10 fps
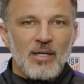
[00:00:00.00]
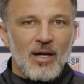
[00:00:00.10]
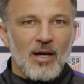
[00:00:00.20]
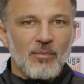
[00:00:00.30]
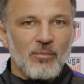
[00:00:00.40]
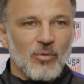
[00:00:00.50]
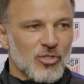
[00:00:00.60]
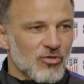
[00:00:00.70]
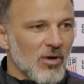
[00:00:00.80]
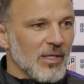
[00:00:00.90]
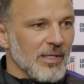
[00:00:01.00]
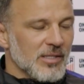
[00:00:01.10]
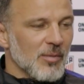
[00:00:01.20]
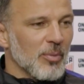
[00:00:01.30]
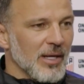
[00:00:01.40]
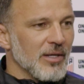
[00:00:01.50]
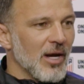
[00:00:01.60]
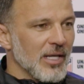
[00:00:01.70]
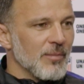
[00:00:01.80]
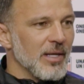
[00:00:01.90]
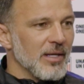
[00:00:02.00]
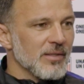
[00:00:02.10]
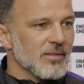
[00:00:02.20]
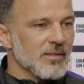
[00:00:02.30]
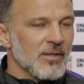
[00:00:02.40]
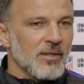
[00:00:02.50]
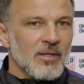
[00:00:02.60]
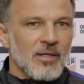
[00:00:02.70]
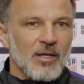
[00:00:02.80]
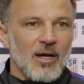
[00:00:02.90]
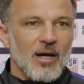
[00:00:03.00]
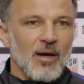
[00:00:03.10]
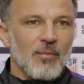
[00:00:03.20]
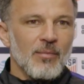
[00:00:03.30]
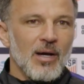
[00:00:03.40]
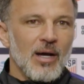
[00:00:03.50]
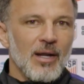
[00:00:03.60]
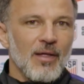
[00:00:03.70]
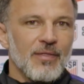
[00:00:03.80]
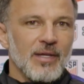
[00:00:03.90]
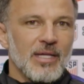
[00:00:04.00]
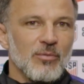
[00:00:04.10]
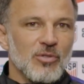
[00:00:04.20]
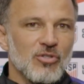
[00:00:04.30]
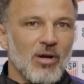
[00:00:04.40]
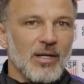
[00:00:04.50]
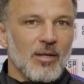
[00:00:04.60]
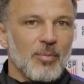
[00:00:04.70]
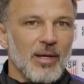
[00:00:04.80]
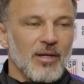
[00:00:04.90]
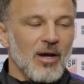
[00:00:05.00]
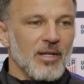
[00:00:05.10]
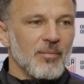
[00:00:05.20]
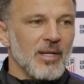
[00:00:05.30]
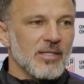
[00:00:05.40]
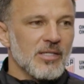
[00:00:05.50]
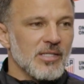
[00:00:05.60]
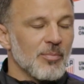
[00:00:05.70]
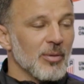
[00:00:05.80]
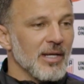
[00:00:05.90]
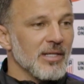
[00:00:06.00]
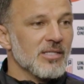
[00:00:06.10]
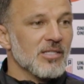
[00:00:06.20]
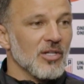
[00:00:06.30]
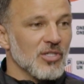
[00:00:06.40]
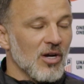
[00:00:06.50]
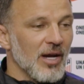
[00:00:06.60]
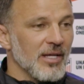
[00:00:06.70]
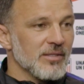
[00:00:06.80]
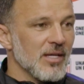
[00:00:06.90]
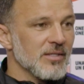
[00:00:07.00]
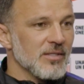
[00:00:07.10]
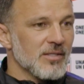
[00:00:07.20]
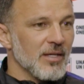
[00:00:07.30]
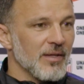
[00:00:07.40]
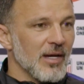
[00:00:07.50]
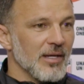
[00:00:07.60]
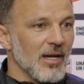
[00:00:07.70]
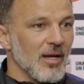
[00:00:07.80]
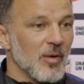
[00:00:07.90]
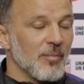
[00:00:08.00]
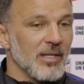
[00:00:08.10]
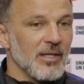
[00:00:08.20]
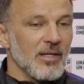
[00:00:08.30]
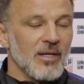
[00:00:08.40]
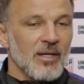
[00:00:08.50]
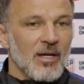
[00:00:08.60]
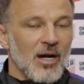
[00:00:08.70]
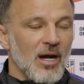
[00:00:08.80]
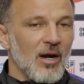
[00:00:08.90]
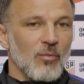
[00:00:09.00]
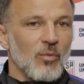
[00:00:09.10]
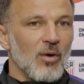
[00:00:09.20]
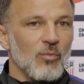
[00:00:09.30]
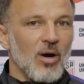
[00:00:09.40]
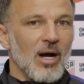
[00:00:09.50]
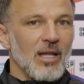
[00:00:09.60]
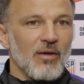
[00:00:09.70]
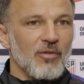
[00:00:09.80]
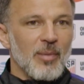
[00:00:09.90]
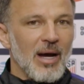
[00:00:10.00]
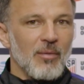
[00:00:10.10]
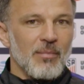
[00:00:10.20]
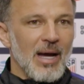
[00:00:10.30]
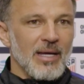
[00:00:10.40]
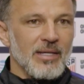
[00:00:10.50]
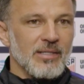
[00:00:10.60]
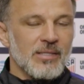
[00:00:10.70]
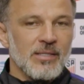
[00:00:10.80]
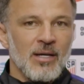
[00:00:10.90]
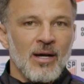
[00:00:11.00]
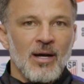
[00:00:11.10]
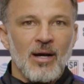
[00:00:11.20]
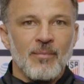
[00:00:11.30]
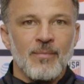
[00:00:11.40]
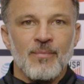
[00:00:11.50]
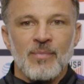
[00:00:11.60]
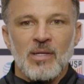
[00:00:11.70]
um, was struggling to play 90 minutes. Um, and I think he was struggling to play 90 minutes because he played at such a high intensity in that game. I mean, he, uh, what what I love about Matt is um,